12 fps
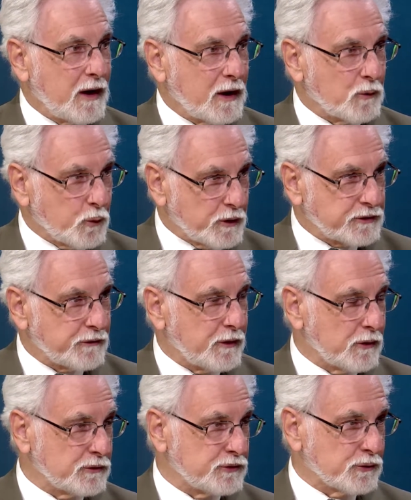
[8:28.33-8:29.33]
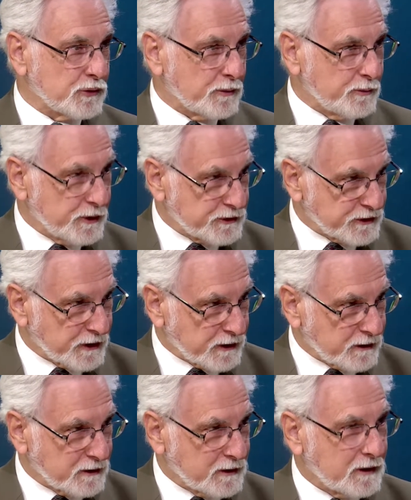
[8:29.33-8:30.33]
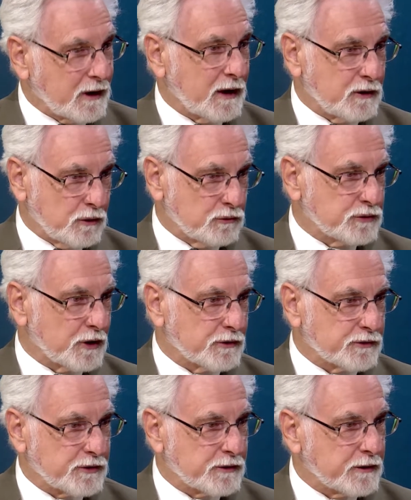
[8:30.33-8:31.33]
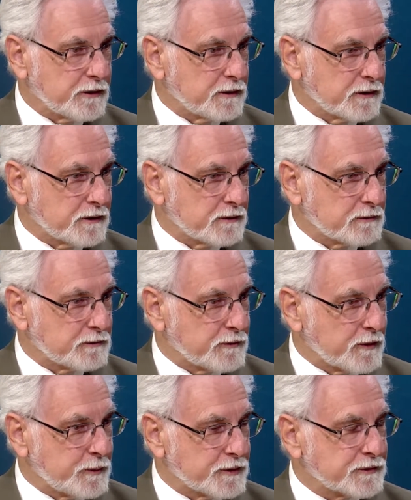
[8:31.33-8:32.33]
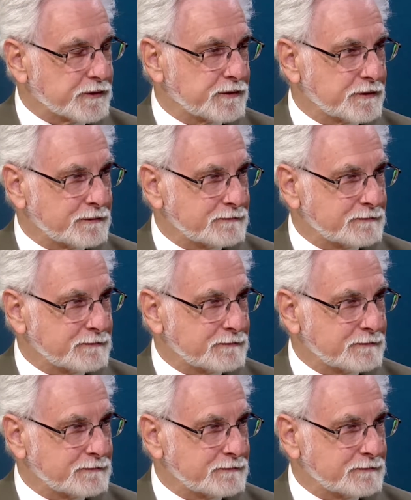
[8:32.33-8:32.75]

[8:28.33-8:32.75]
and which of those you are missing at no charge to the business.